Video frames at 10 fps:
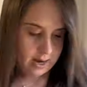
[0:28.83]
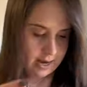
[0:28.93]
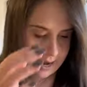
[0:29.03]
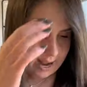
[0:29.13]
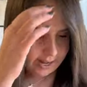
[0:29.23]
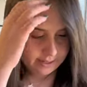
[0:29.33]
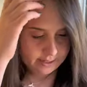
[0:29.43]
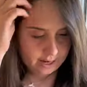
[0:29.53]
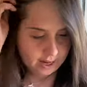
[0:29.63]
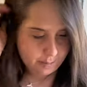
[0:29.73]
Next
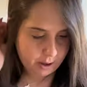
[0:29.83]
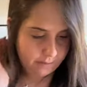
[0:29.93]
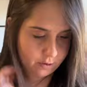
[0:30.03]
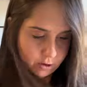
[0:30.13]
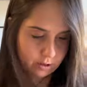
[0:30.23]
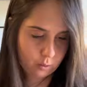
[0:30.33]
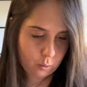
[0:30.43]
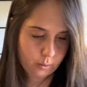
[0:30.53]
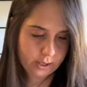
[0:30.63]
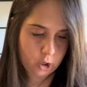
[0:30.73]
up, I've got the
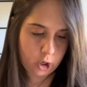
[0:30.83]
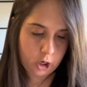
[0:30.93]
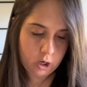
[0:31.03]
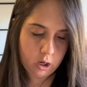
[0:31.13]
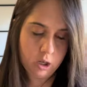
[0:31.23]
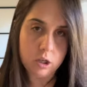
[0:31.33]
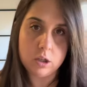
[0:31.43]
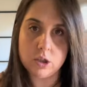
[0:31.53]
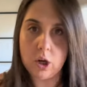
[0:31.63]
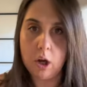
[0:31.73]
Willow
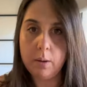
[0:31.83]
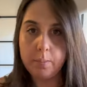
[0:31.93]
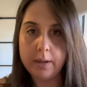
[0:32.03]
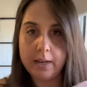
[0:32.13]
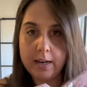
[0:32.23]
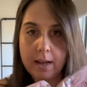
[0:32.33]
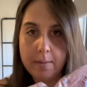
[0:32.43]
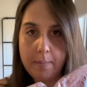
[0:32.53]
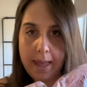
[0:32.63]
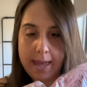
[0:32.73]
top in
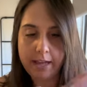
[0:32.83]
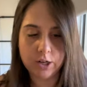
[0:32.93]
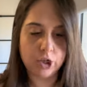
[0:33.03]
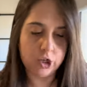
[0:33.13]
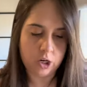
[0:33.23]
peach.